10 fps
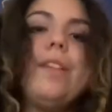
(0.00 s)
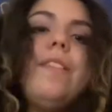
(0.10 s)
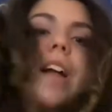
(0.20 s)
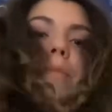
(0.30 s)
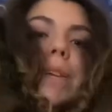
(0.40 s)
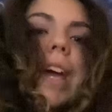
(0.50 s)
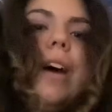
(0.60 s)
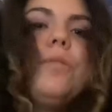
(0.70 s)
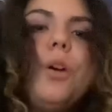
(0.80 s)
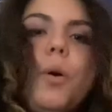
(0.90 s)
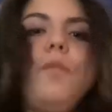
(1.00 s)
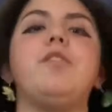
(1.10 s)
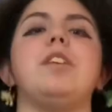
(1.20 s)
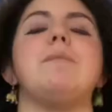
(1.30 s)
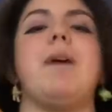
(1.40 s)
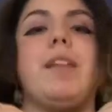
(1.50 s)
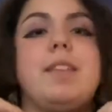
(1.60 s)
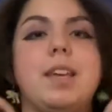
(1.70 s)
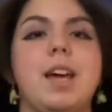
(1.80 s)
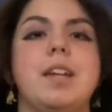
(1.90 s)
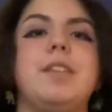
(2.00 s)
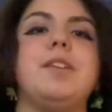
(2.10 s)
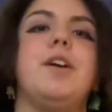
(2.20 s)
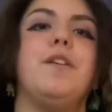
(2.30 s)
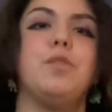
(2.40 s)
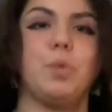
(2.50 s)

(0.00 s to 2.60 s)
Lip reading: that'll be out hopefully by the end of